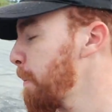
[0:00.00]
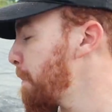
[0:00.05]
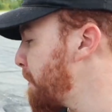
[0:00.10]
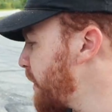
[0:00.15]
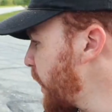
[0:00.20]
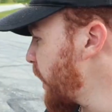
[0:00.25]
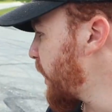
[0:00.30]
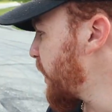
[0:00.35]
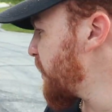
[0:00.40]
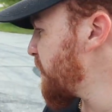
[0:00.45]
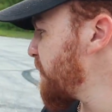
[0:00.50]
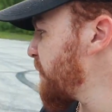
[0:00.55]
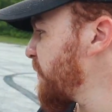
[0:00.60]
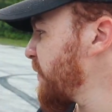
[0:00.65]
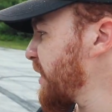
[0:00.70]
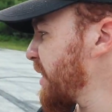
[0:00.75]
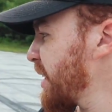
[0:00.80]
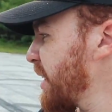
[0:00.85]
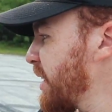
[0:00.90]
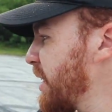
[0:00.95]
But
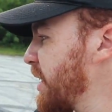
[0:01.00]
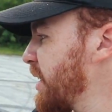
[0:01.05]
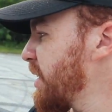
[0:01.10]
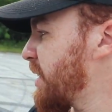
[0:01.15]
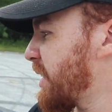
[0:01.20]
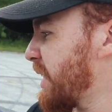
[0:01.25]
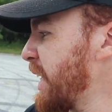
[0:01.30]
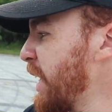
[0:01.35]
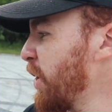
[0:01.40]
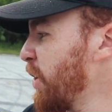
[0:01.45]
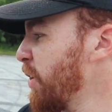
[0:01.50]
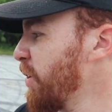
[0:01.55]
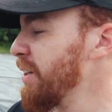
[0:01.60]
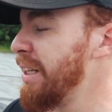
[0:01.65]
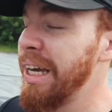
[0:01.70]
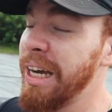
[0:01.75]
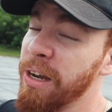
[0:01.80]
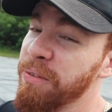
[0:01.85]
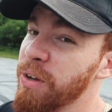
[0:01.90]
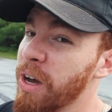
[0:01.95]
still,
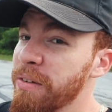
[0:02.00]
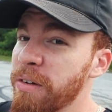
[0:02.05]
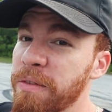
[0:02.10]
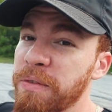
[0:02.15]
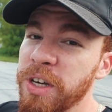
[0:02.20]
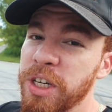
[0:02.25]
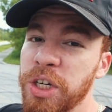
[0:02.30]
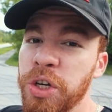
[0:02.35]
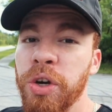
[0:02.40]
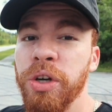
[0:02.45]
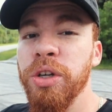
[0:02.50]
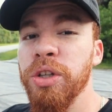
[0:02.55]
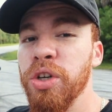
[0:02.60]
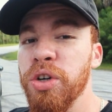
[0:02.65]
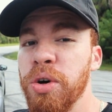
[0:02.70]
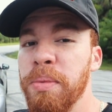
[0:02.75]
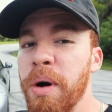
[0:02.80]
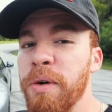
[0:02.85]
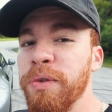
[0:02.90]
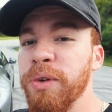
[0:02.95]
like if you have a VQ and you
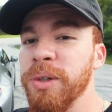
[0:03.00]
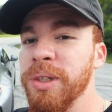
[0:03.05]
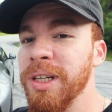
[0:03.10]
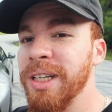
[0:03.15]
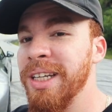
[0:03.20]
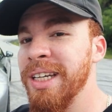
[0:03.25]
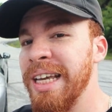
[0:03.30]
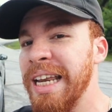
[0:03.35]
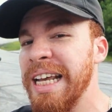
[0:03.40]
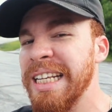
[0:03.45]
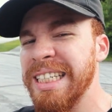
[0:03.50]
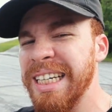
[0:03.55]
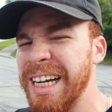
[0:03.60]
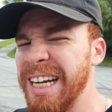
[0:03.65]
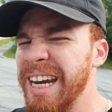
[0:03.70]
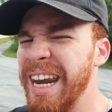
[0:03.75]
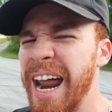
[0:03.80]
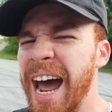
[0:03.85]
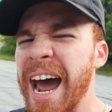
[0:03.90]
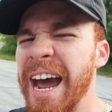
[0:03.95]
do a muffler delete, it's like
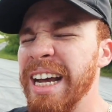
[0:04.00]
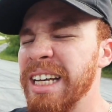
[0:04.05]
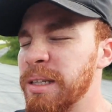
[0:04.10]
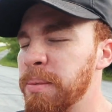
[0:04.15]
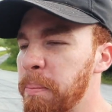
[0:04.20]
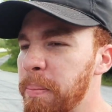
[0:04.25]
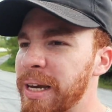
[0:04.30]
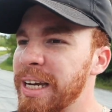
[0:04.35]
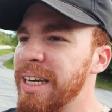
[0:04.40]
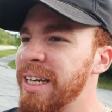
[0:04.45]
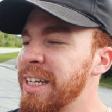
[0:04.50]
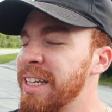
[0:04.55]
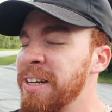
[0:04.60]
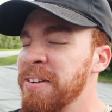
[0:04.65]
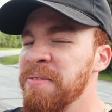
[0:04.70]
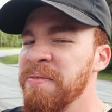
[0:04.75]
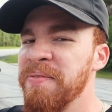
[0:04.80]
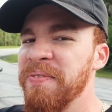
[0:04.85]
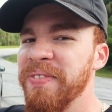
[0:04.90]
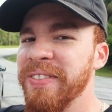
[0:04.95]
a nice, meaty,
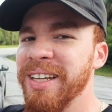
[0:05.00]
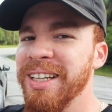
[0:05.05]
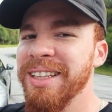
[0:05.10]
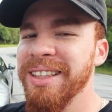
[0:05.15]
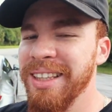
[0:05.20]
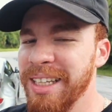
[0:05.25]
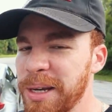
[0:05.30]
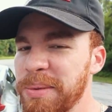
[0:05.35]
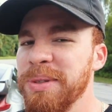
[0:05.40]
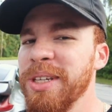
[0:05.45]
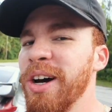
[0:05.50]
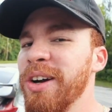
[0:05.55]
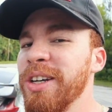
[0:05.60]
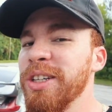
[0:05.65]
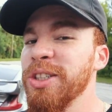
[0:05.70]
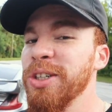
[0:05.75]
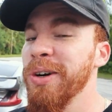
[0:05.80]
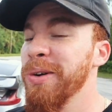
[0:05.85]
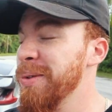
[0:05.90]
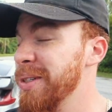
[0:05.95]
deep
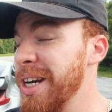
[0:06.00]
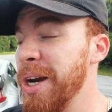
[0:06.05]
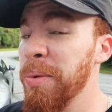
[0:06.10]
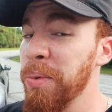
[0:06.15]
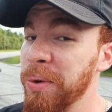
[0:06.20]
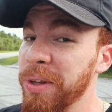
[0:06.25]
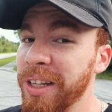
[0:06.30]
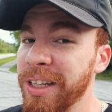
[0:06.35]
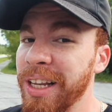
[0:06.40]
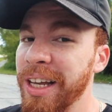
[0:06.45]
sounding tone, which I really